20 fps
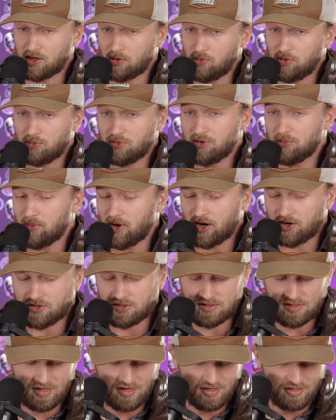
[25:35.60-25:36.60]
I went with the
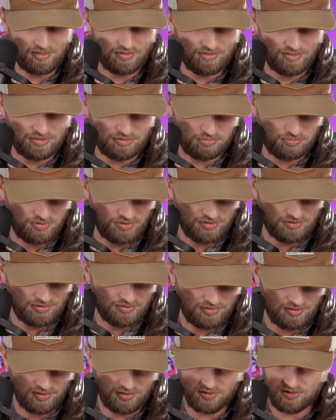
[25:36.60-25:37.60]
Microtech, and this one
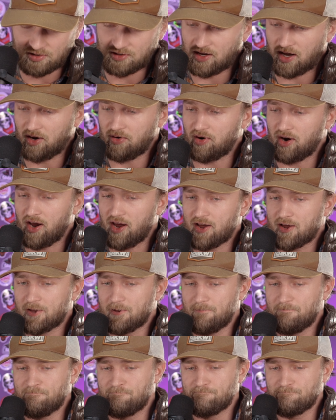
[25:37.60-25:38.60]
is the
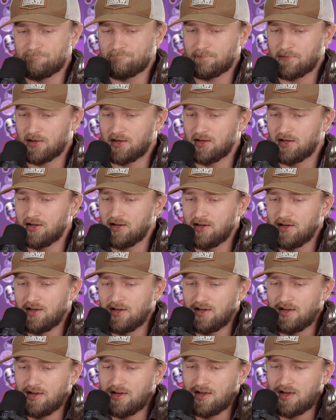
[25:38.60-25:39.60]
Dirac.
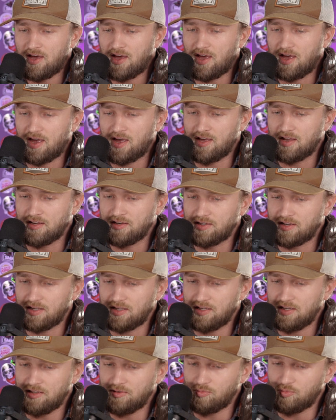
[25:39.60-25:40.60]
And
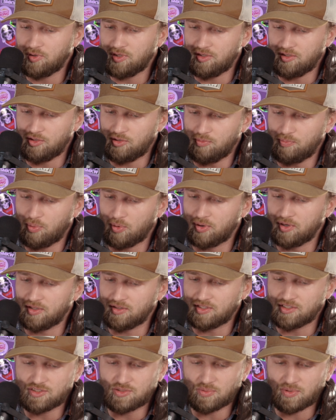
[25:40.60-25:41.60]
it, you
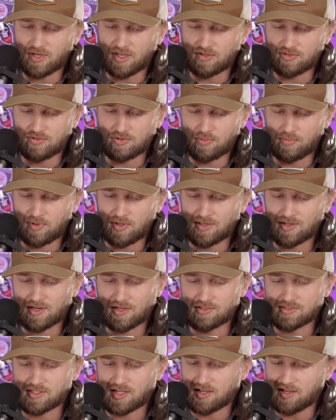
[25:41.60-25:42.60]
pointed this one out to me, and
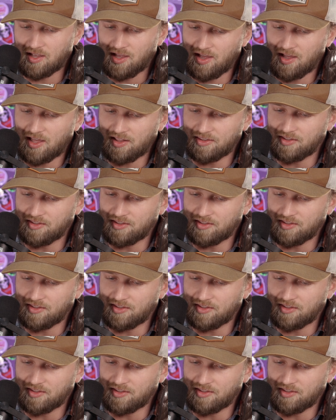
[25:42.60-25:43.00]
I was like, "Yeah, I